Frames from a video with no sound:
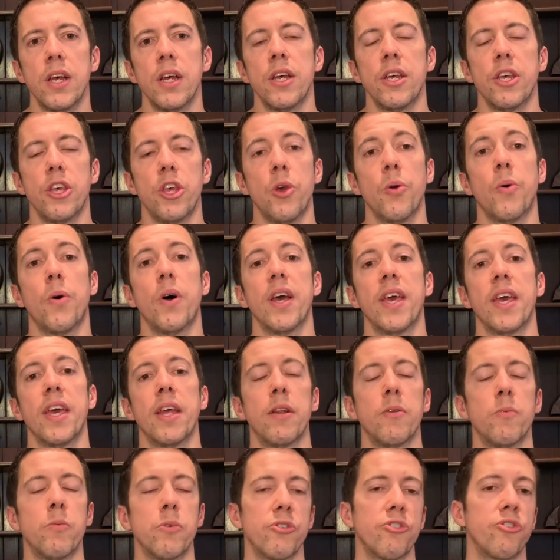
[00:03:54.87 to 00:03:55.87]
you are in
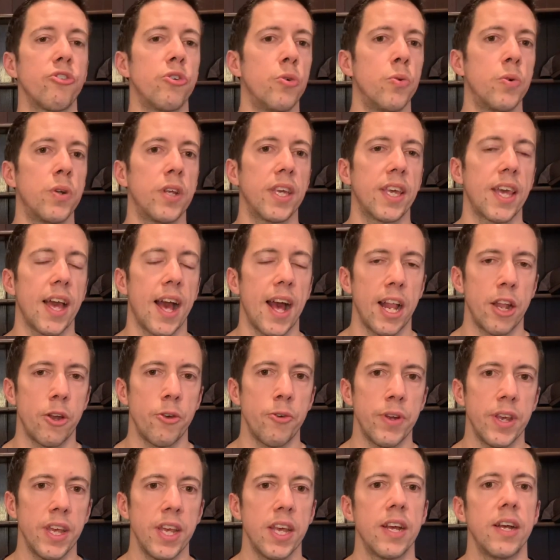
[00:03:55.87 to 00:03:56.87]
what's called a
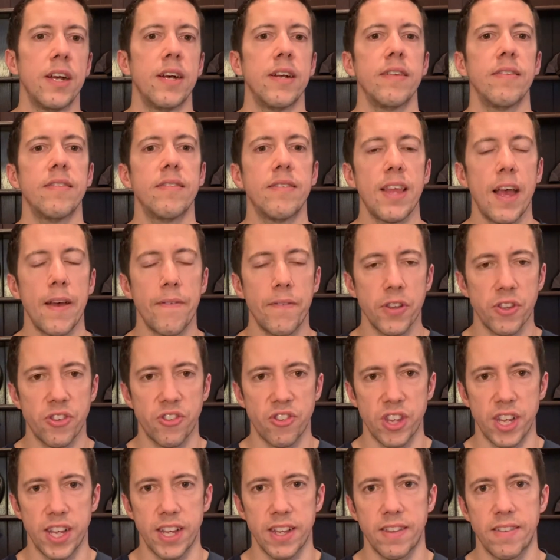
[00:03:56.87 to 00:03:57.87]
calorie
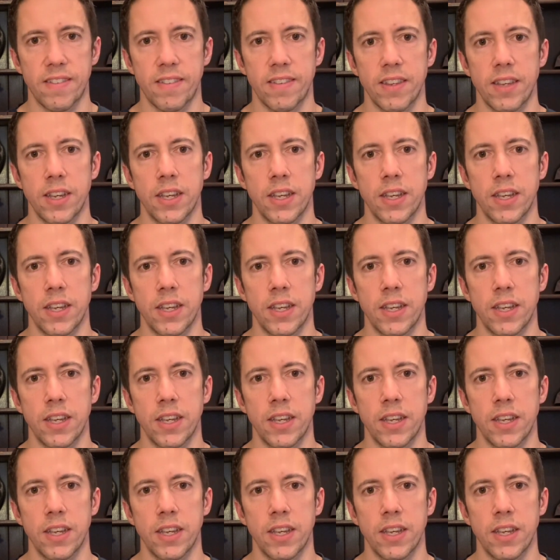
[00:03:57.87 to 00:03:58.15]
deficit.